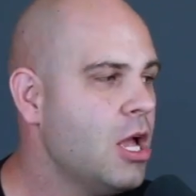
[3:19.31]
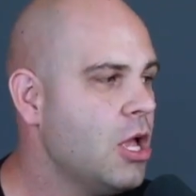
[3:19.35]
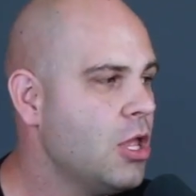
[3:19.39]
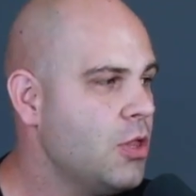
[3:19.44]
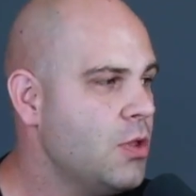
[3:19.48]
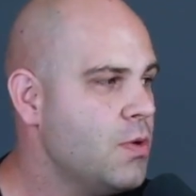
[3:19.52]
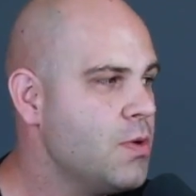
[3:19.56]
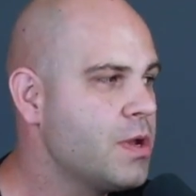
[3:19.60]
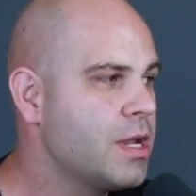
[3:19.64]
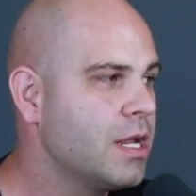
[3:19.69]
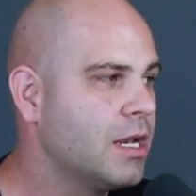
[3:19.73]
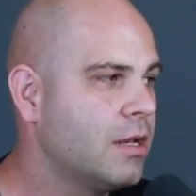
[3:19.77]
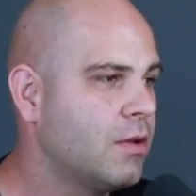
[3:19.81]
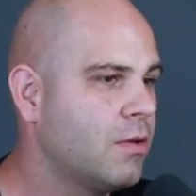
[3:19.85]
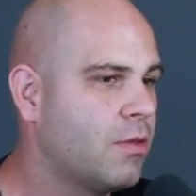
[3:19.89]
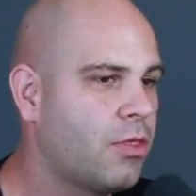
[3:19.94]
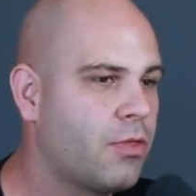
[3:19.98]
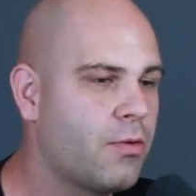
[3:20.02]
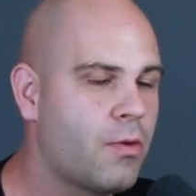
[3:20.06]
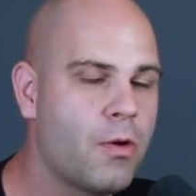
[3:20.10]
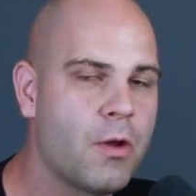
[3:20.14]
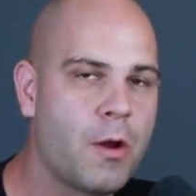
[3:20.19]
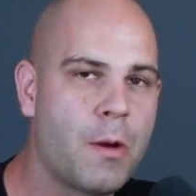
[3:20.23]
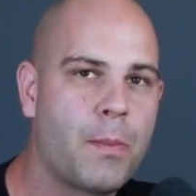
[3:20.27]
you can
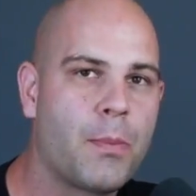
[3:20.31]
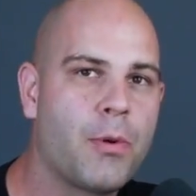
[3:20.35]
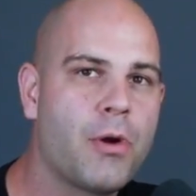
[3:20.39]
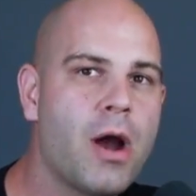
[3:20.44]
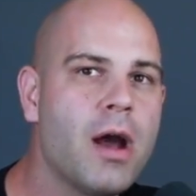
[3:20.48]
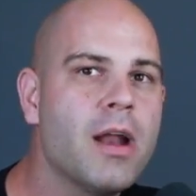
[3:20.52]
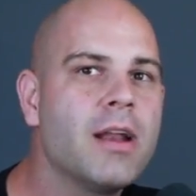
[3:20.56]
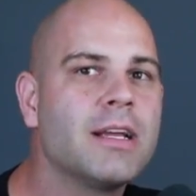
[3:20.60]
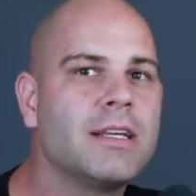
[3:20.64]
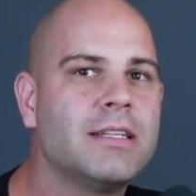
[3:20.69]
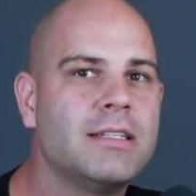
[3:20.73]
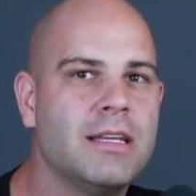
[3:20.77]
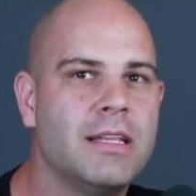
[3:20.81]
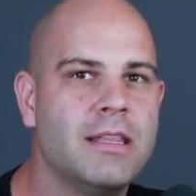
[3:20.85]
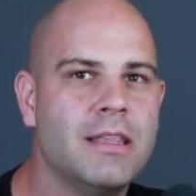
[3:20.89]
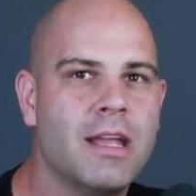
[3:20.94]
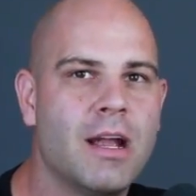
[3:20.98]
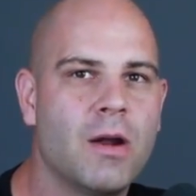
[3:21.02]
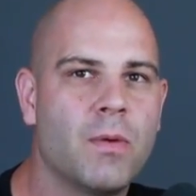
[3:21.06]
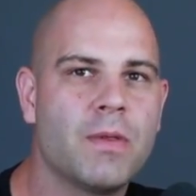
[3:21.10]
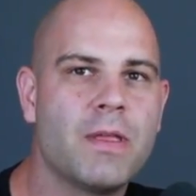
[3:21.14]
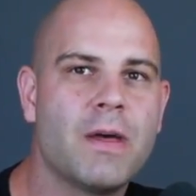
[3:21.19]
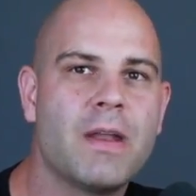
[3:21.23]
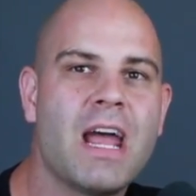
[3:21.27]
throw your products in
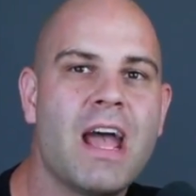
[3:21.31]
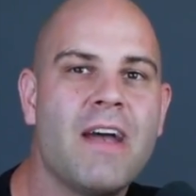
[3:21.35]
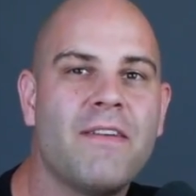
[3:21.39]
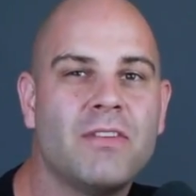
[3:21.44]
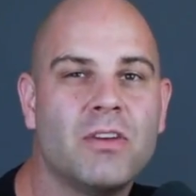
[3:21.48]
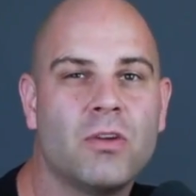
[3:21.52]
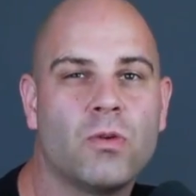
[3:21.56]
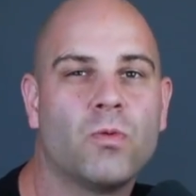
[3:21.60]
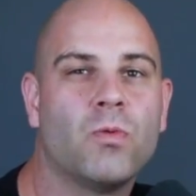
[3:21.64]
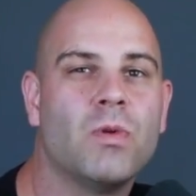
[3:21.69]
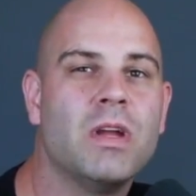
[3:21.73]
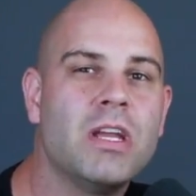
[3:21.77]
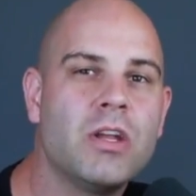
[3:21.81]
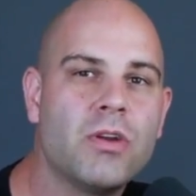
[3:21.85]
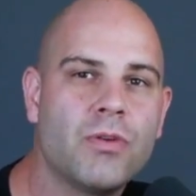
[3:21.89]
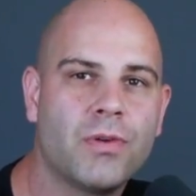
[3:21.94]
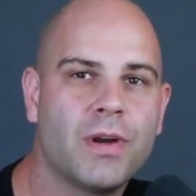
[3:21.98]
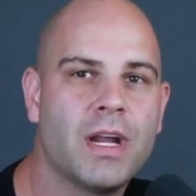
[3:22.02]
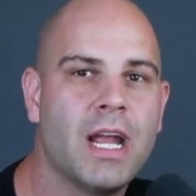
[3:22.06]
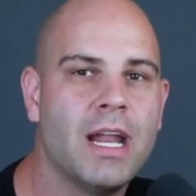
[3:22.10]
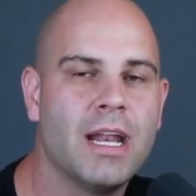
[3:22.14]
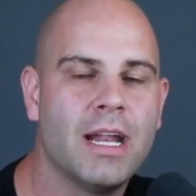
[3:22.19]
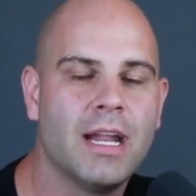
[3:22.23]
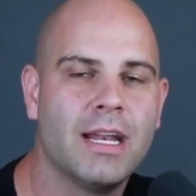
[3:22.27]
there without having to
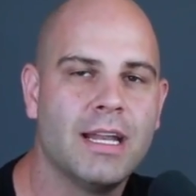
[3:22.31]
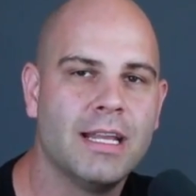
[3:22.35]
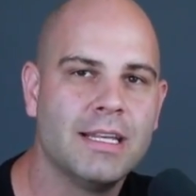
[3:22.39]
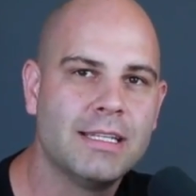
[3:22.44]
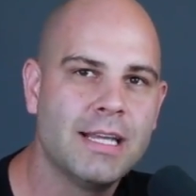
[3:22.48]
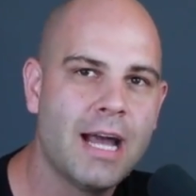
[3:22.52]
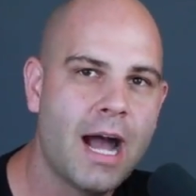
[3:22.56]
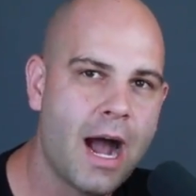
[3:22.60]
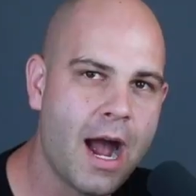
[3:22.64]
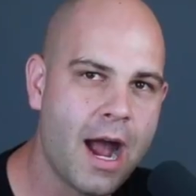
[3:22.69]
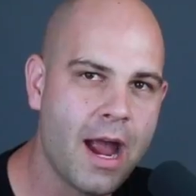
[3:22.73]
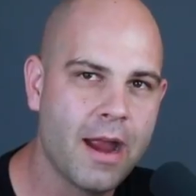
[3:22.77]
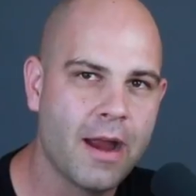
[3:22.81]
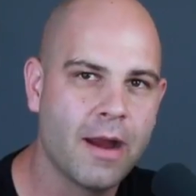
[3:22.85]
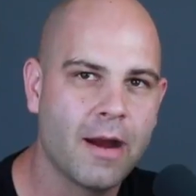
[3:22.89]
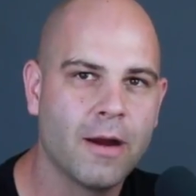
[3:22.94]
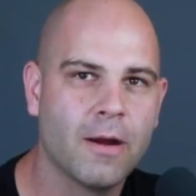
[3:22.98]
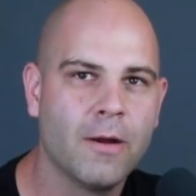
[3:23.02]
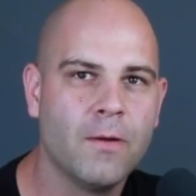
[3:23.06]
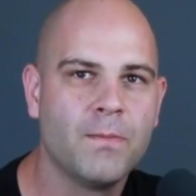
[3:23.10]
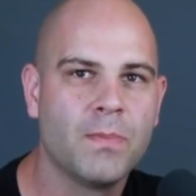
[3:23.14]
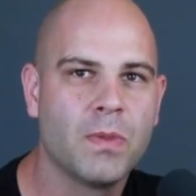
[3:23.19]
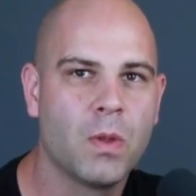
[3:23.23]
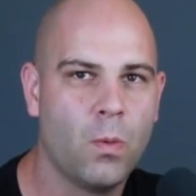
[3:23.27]
recreate an
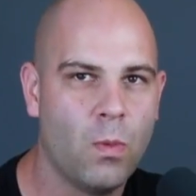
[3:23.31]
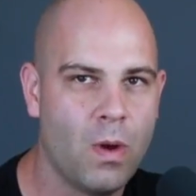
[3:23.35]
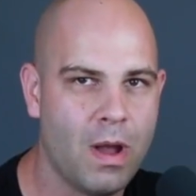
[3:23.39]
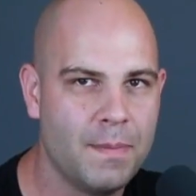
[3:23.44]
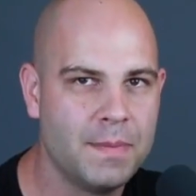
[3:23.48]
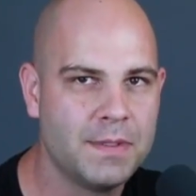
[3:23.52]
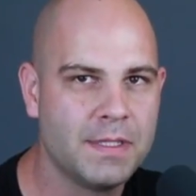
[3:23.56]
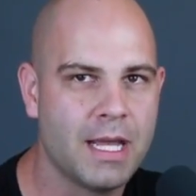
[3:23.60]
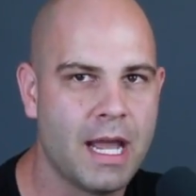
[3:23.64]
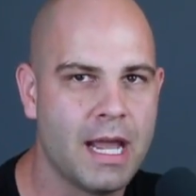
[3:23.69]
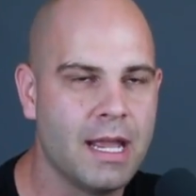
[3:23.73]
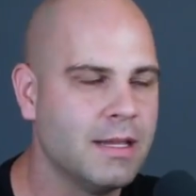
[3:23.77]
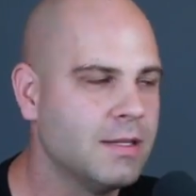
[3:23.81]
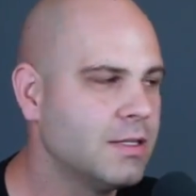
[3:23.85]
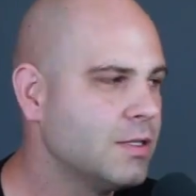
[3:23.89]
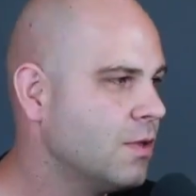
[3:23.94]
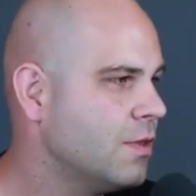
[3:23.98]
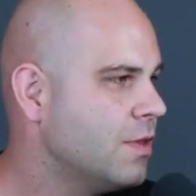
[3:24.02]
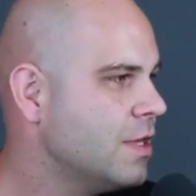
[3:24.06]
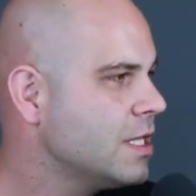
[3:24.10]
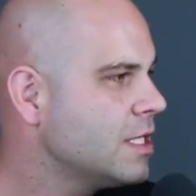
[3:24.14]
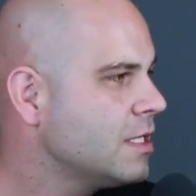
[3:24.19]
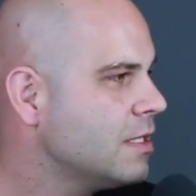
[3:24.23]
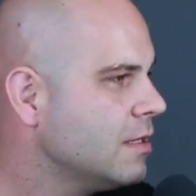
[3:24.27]
entire website. So
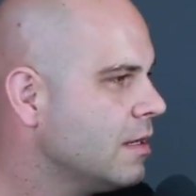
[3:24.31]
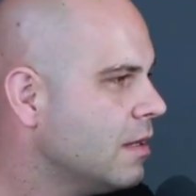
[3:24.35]
this